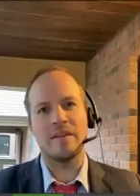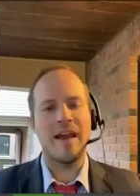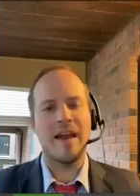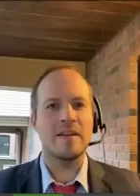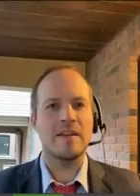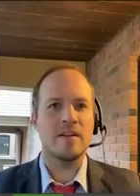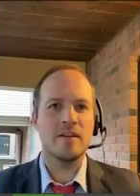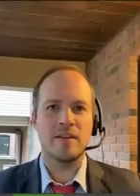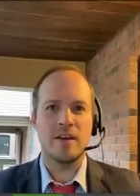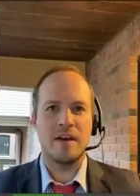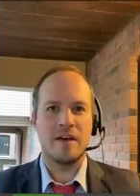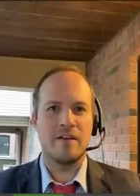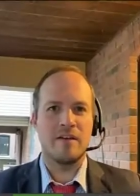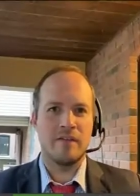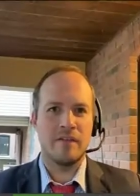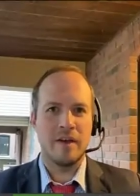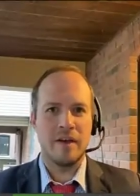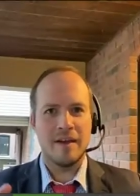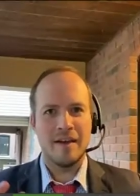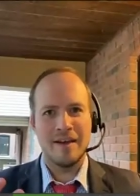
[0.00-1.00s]
of
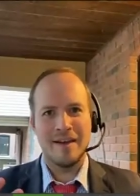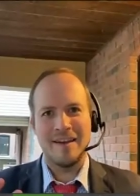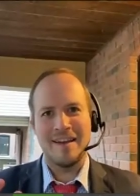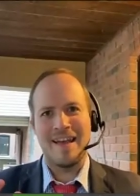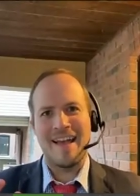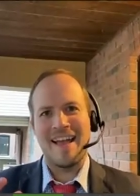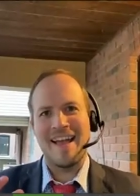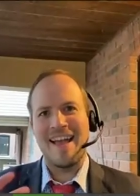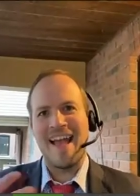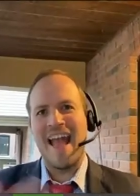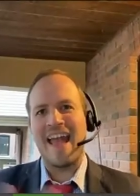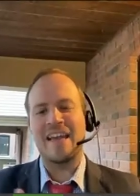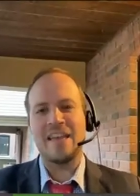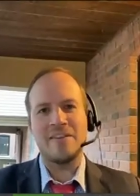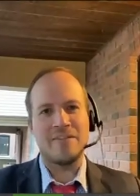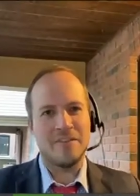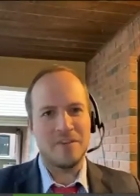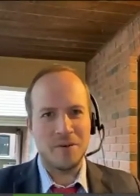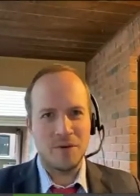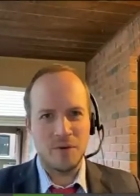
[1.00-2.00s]
any
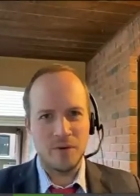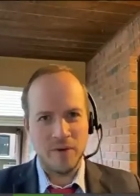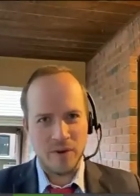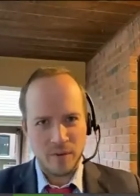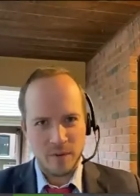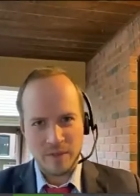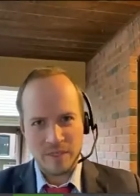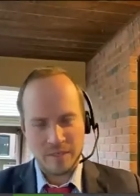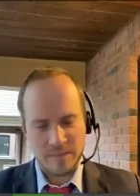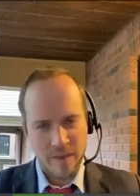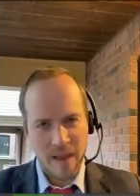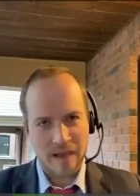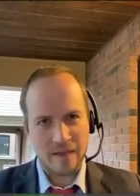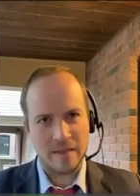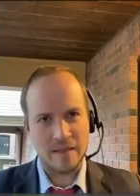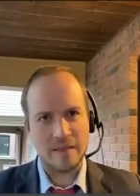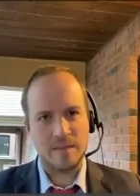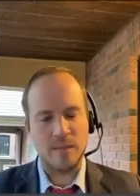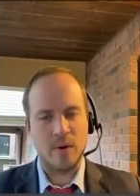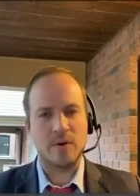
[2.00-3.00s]
view that
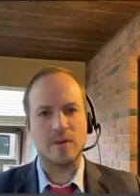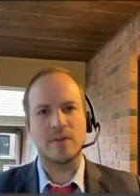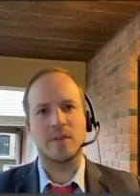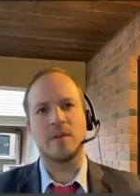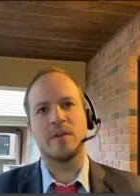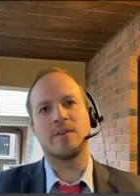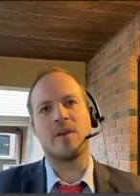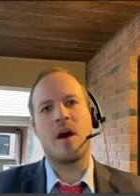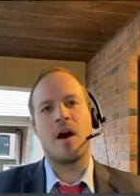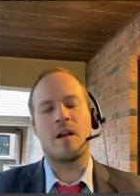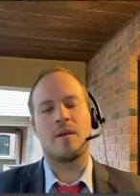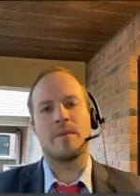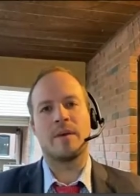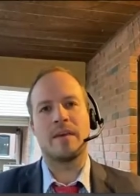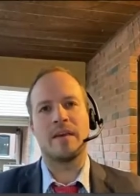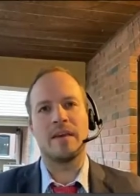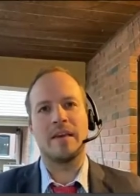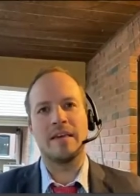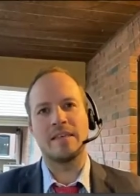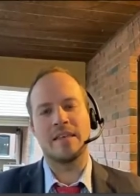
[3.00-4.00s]
respects personal autonomy
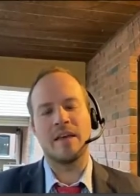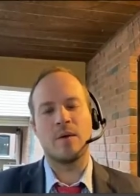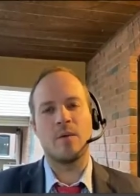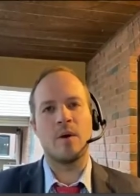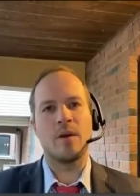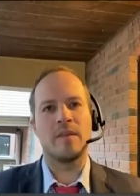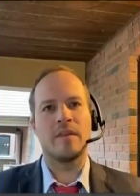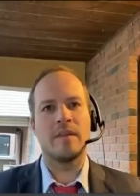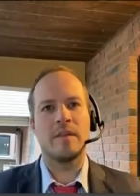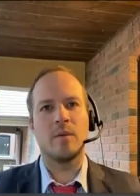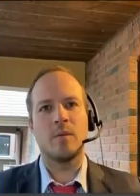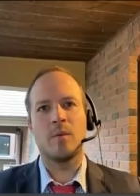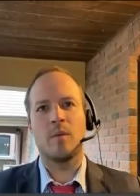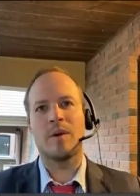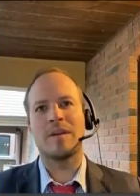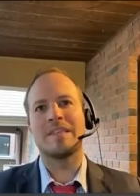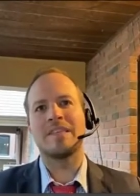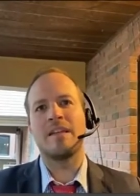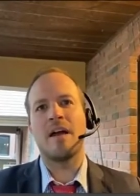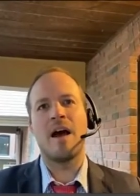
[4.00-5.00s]
is that one
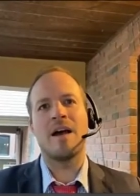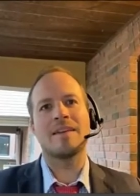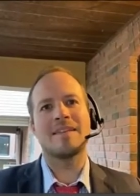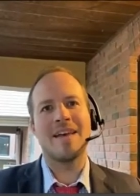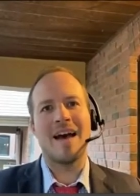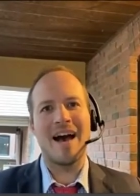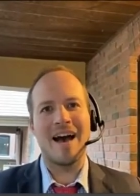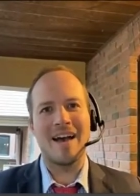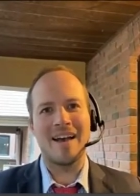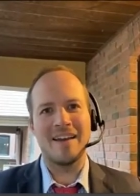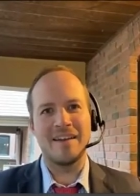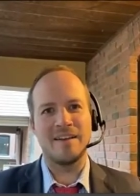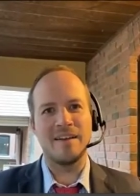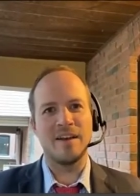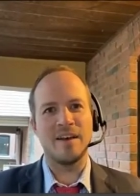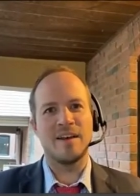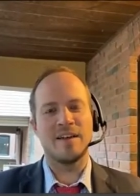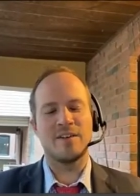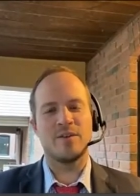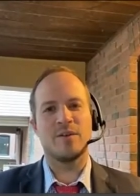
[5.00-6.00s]
one is not tied
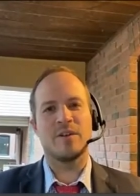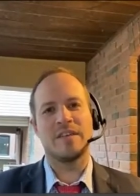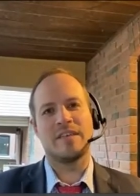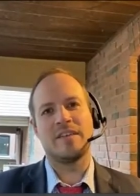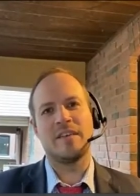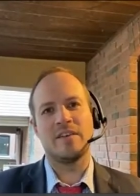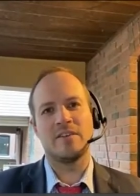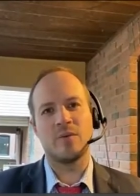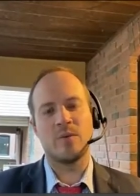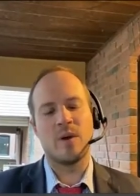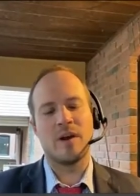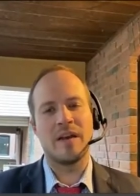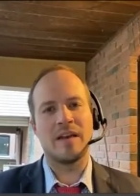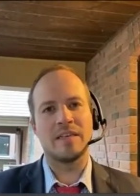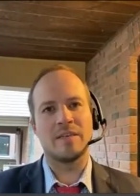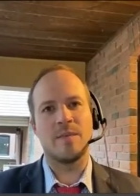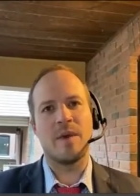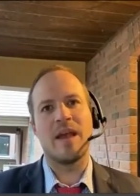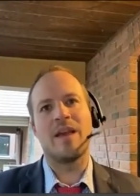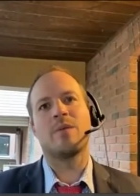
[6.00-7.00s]
to a decision one
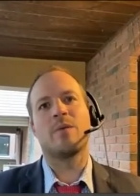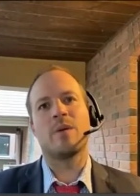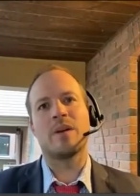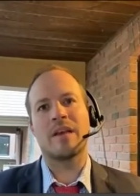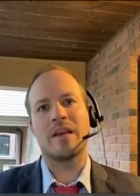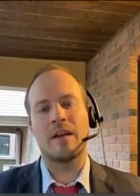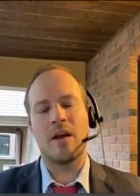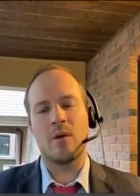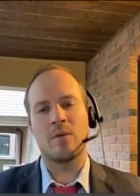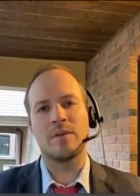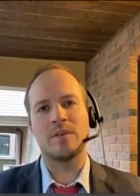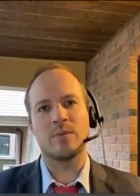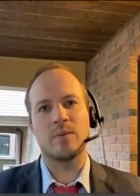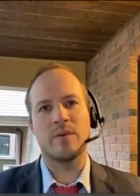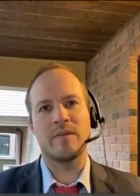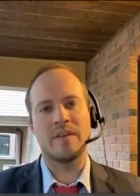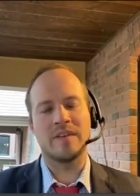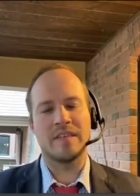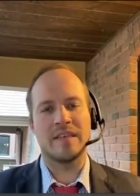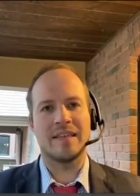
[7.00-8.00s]
has made. One can always
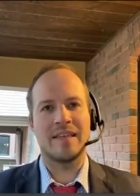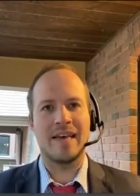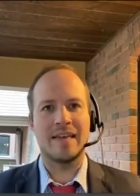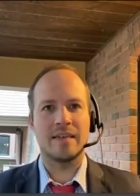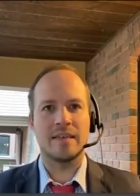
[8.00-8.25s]
revisit that